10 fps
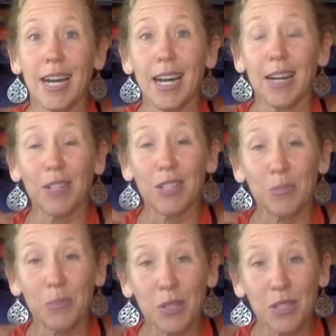are
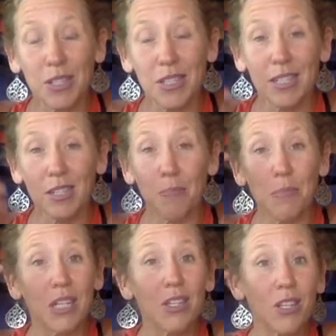experiencing a
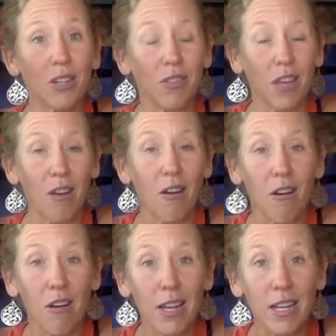diminishing of their
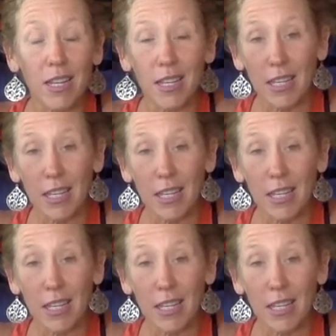eye